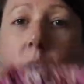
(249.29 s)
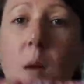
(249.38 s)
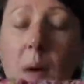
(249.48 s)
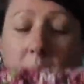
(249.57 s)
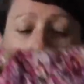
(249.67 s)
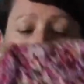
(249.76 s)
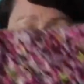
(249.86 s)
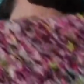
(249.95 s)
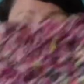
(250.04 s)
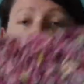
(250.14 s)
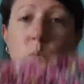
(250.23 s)
And this
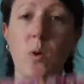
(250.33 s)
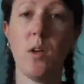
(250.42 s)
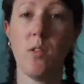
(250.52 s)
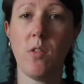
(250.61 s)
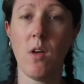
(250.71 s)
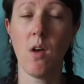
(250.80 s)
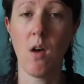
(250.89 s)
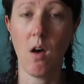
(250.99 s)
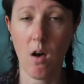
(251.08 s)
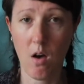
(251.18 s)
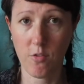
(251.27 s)
is with
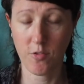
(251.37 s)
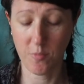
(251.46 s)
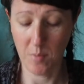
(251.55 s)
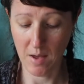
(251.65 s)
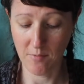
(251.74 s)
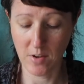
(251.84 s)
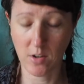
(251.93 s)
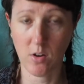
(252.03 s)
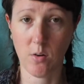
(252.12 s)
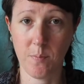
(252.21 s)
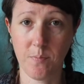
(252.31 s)
half of my Advent
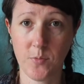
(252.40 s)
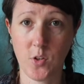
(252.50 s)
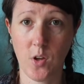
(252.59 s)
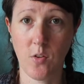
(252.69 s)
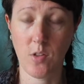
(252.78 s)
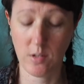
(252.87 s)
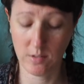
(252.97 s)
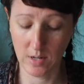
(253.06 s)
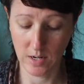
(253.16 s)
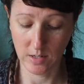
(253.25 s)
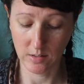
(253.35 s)
yarn. So this
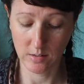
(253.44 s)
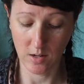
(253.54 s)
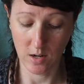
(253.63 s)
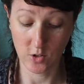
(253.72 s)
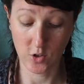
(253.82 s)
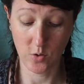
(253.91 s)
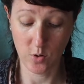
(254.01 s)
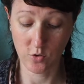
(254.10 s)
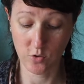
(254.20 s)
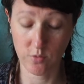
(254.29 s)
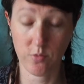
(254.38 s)
is
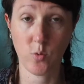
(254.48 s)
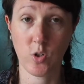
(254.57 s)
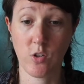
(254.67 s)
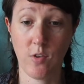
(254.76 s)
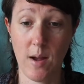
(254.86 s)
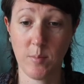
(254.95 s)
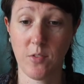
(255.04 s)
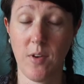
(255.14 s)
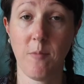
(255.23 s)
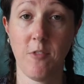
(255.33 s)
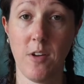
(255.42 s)
240 grams of
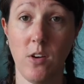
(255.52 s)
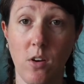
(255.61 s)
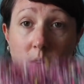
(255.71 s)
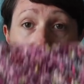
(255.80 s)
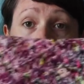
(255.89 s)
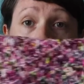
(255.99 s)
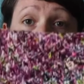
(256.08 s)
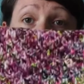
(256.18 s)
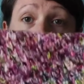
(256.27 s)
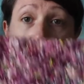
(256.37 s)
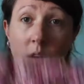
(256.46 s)
Advent yarn.
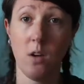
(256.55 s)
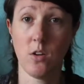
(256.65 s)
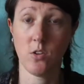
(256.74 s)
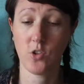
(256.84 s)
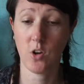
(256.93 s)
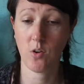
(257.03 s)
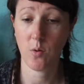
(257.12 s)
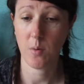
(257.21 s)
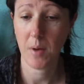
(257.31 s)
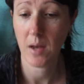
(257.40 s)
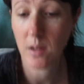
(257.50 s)
I'll show you. I
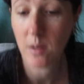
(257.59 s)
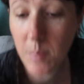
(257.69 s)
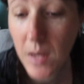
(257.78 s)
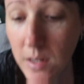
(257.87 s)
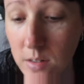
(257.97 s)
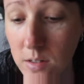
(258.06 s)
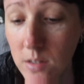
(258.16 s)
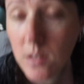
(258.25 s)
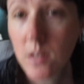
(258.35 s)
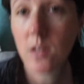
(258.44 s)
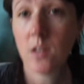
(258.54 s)
played
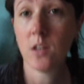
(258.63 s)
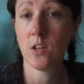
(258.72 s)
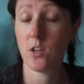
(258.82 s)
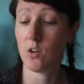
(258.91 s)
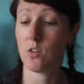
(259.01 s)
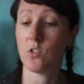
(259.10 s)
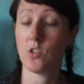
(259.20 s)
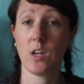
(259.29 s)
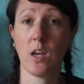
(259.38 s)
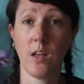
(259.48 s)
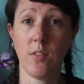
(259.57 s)
yarn
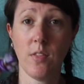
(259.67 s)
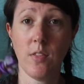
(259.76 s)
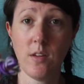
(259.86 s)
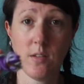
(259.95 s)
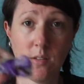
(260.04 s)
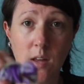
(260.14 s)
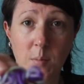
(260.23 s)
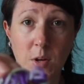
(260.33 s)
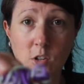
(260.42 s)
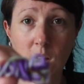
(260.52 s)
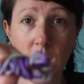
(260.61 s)
chicken. This is how
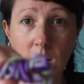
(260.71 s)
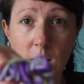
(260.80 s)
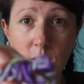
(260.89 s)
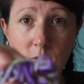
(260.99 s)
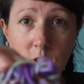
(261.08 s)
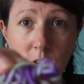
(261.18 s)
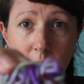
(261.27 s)
much I had left.